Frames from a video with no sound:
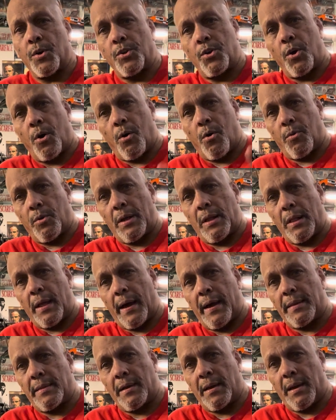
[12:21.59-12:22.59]
you only
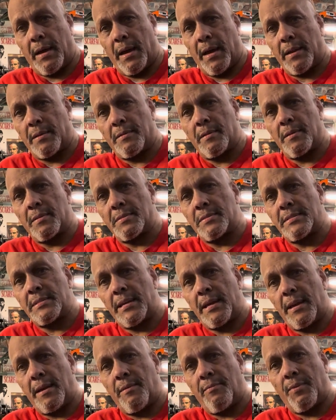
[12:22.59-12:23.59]
like to get
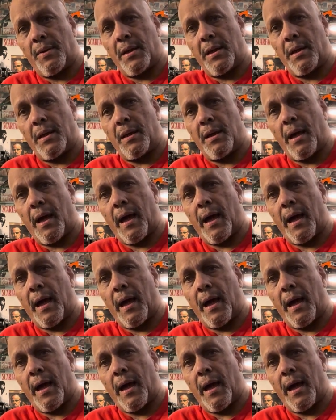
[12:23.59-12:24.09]
TV